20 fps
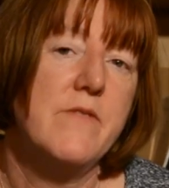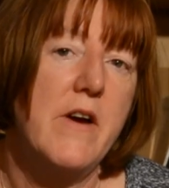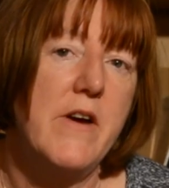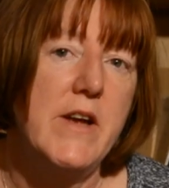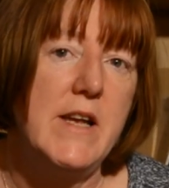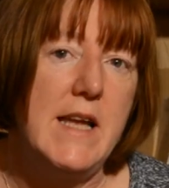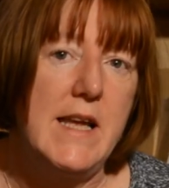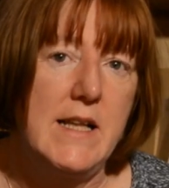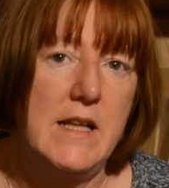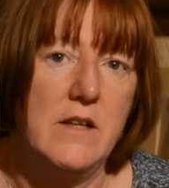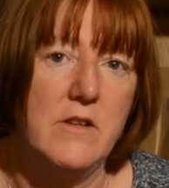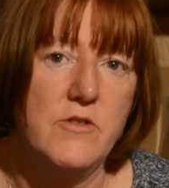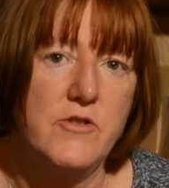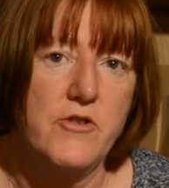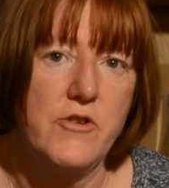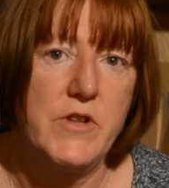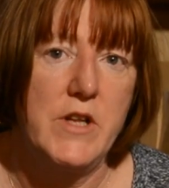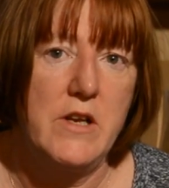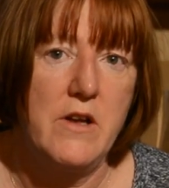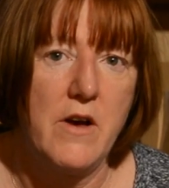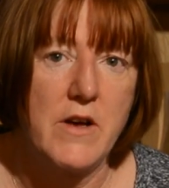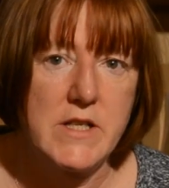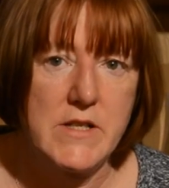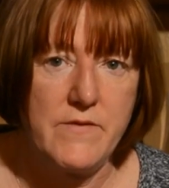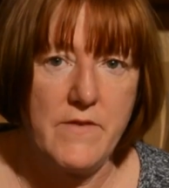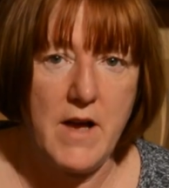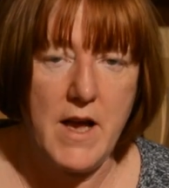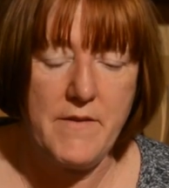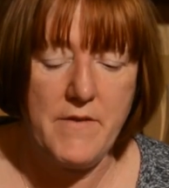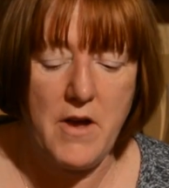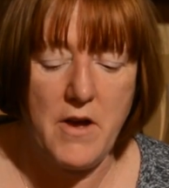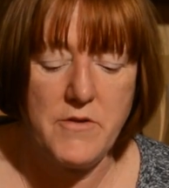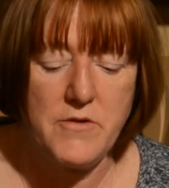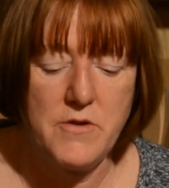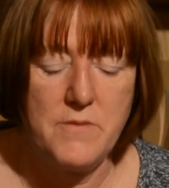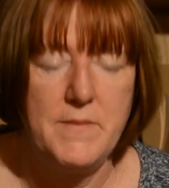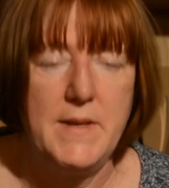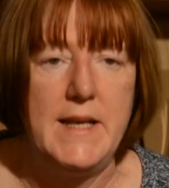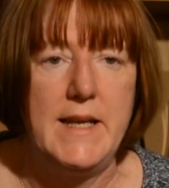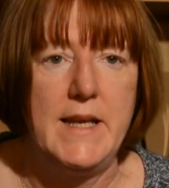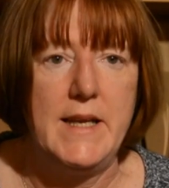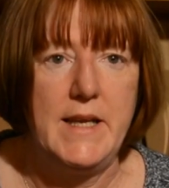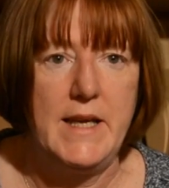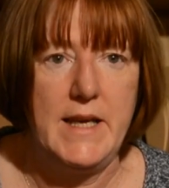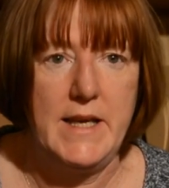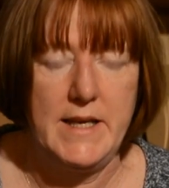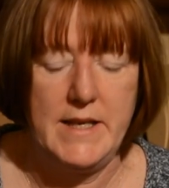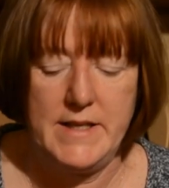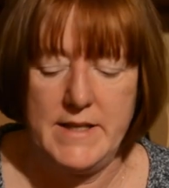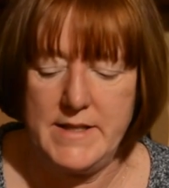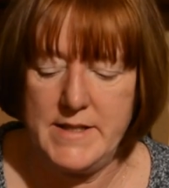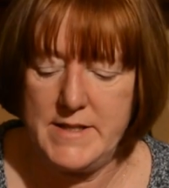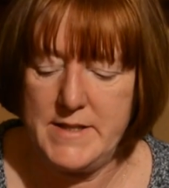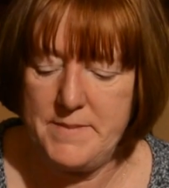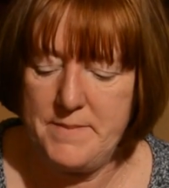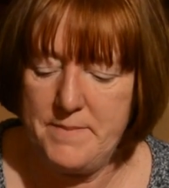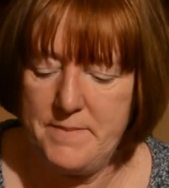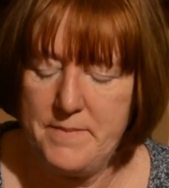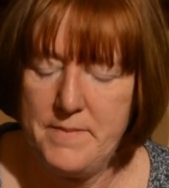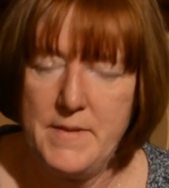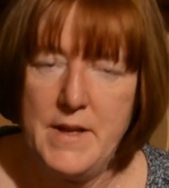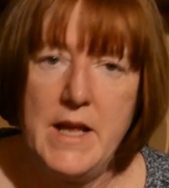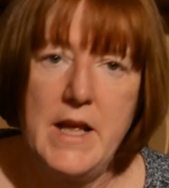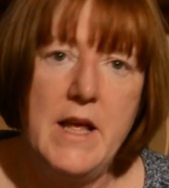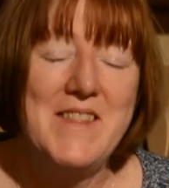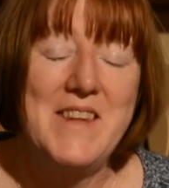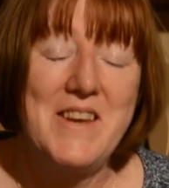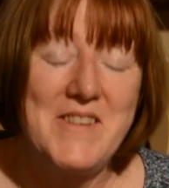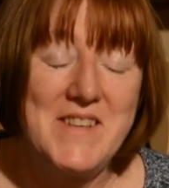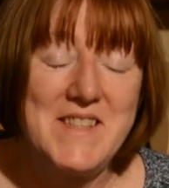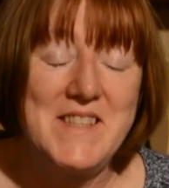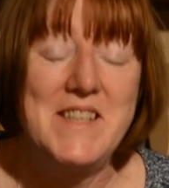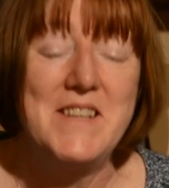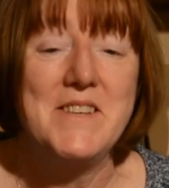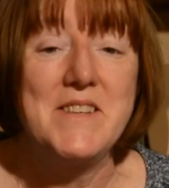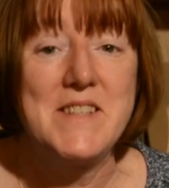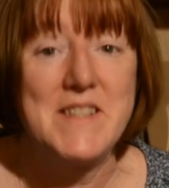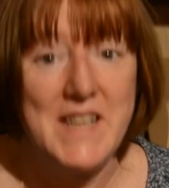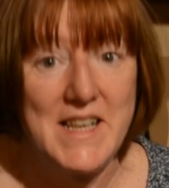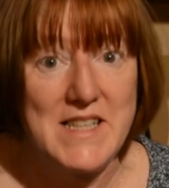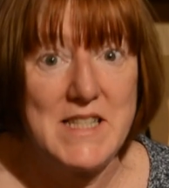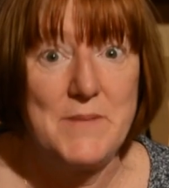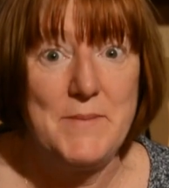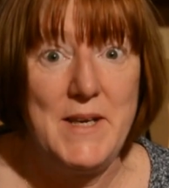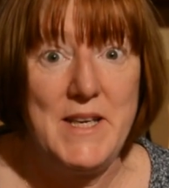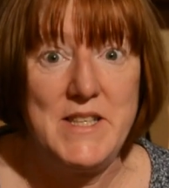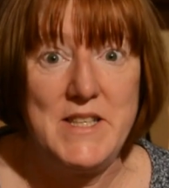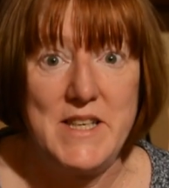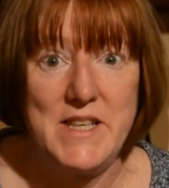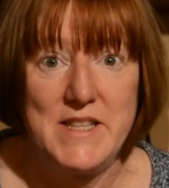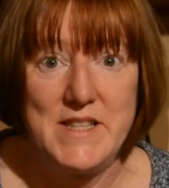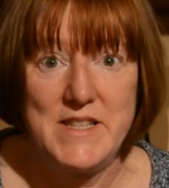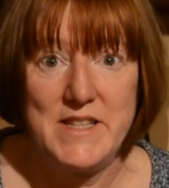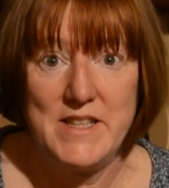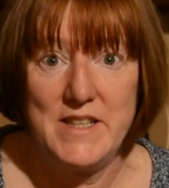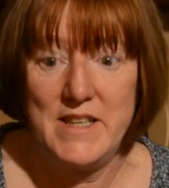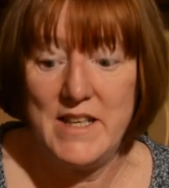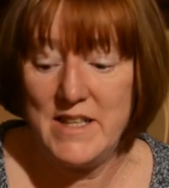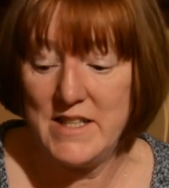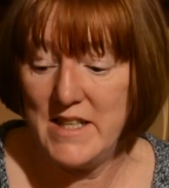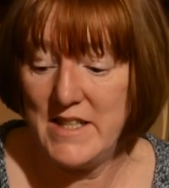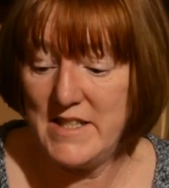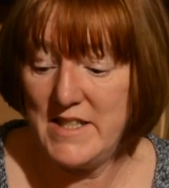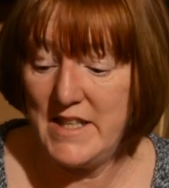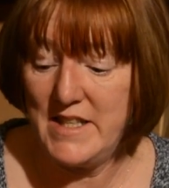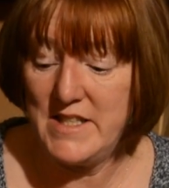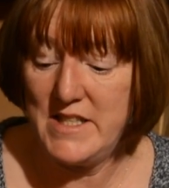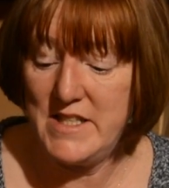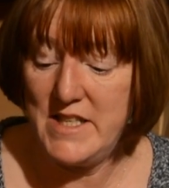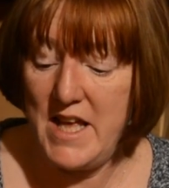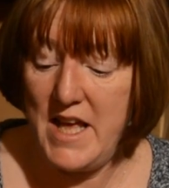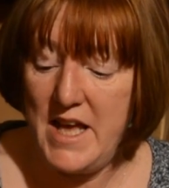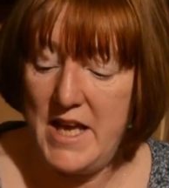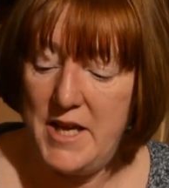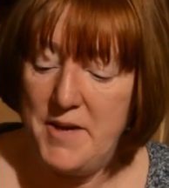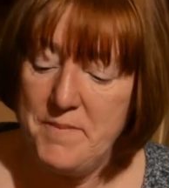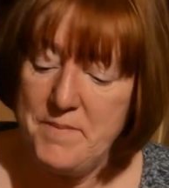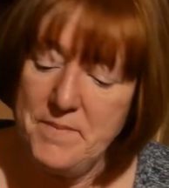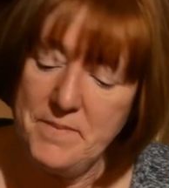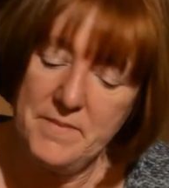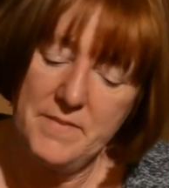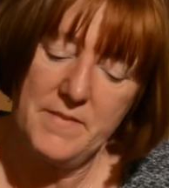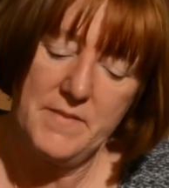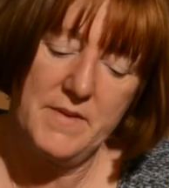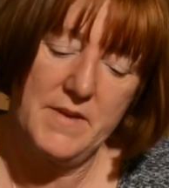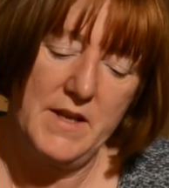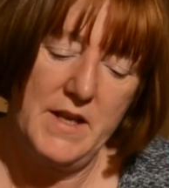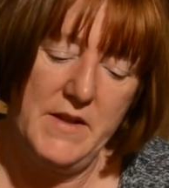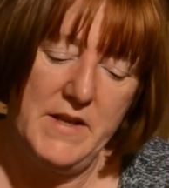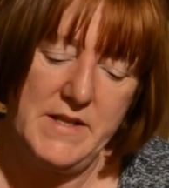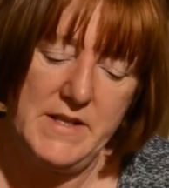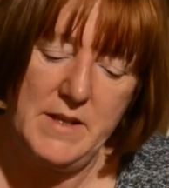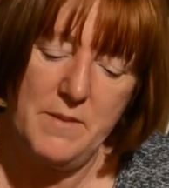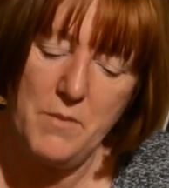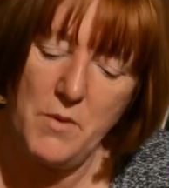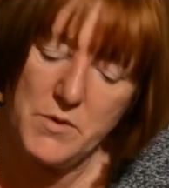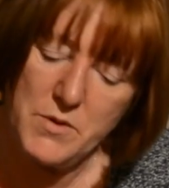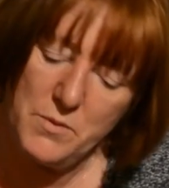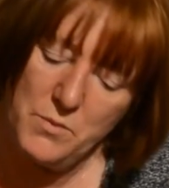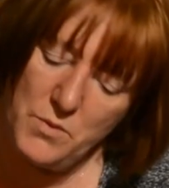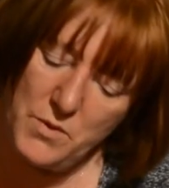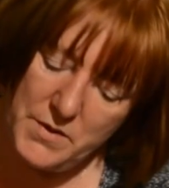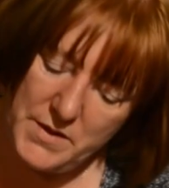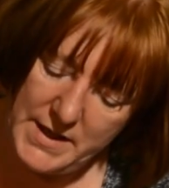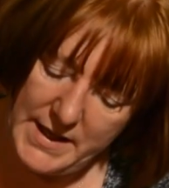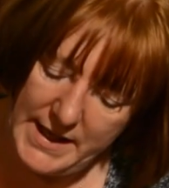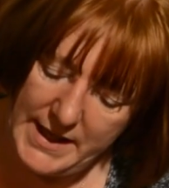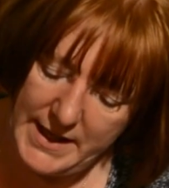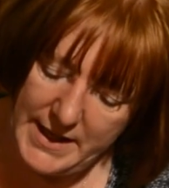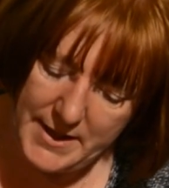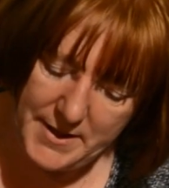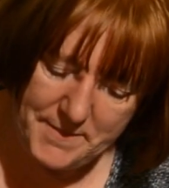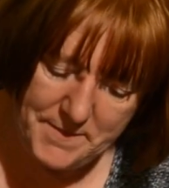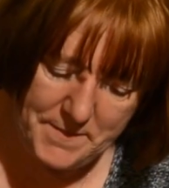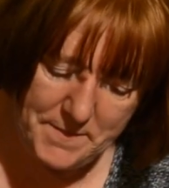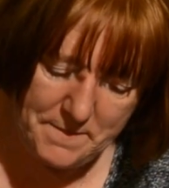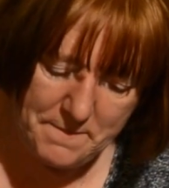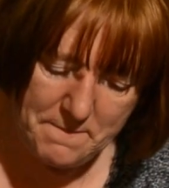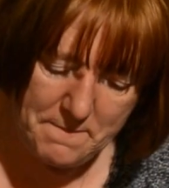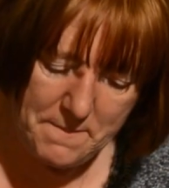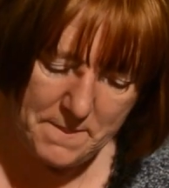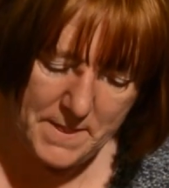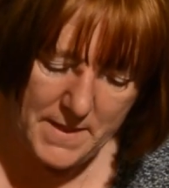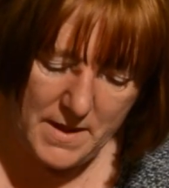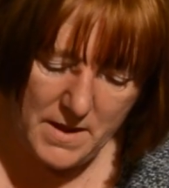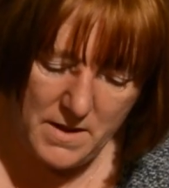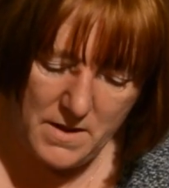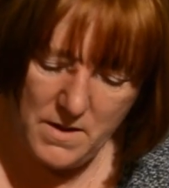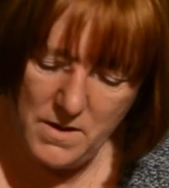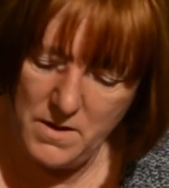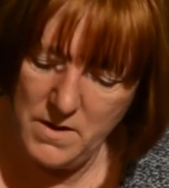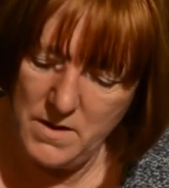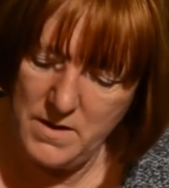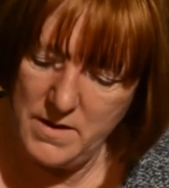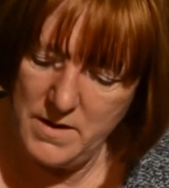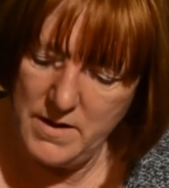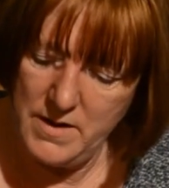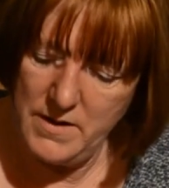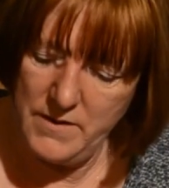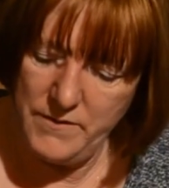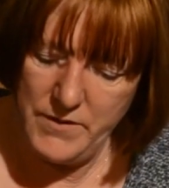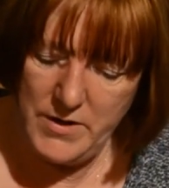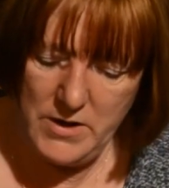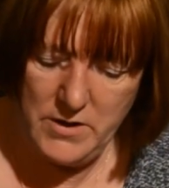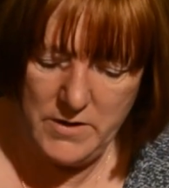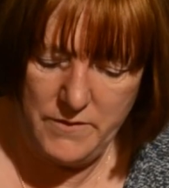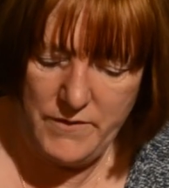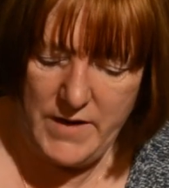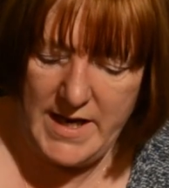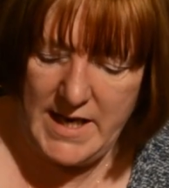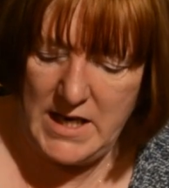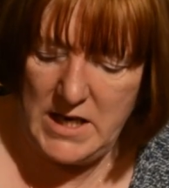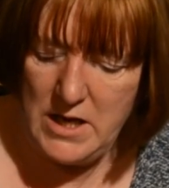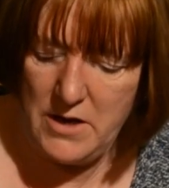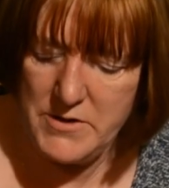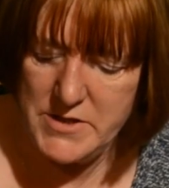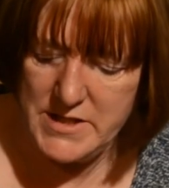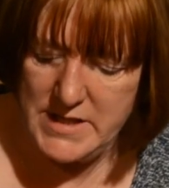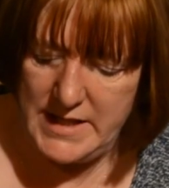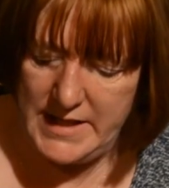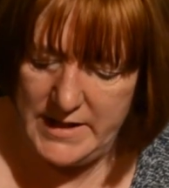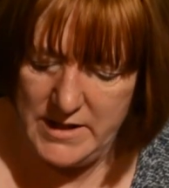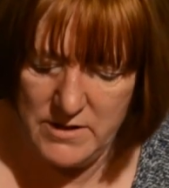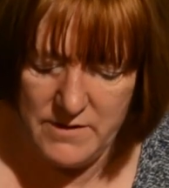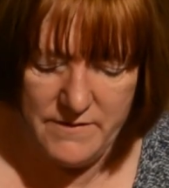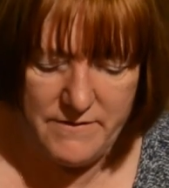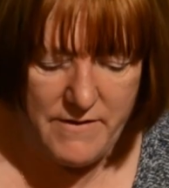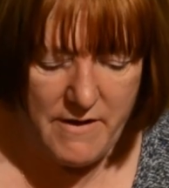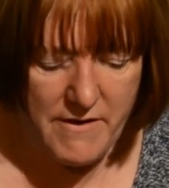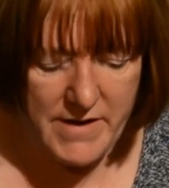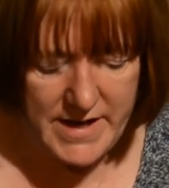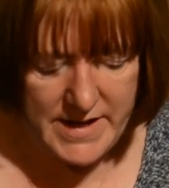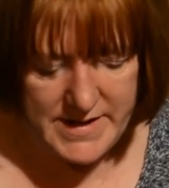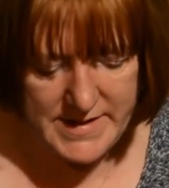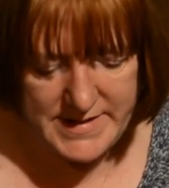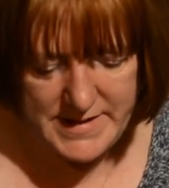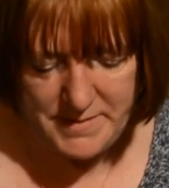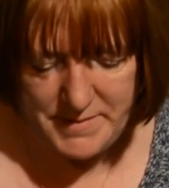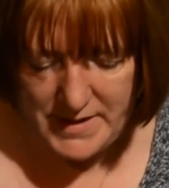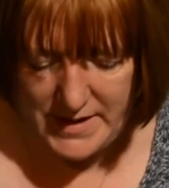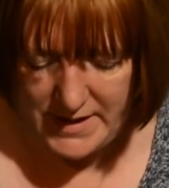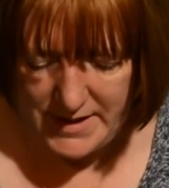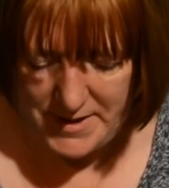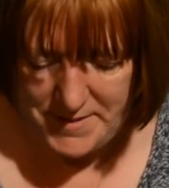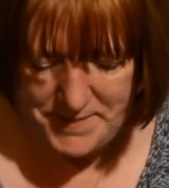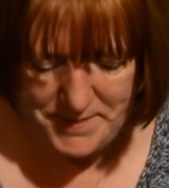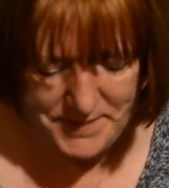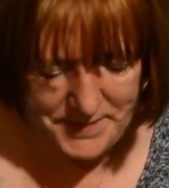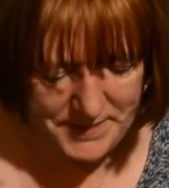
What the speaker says: very little during the last 500 million years. There are still 6 species still existing today, and this is a modern one here. If you look very closely, they look very similar.